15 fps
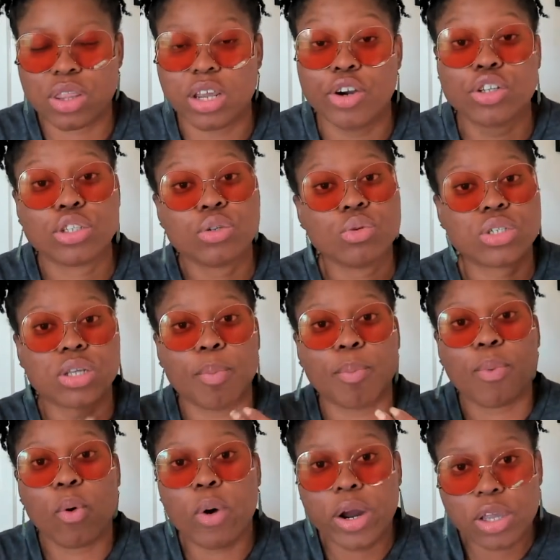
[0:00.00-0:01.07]
there to
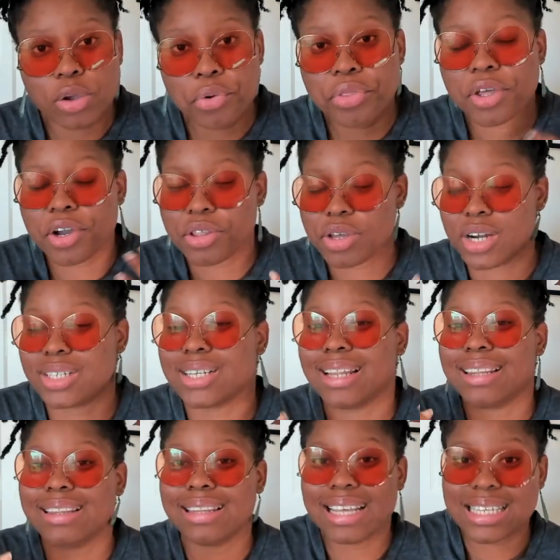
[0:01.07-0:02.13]
support you, they're there to
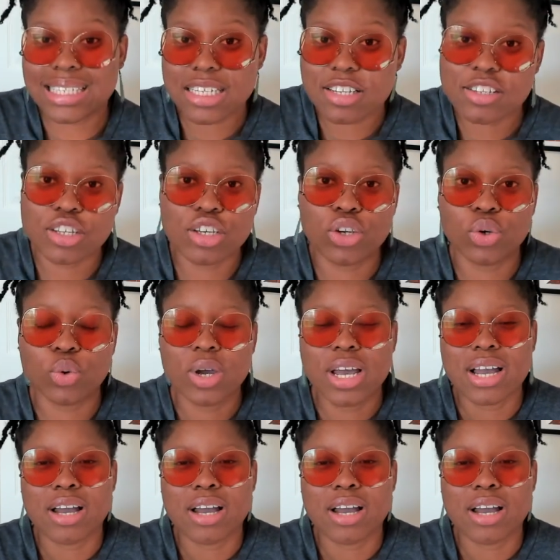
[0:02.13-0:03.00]
listen to you,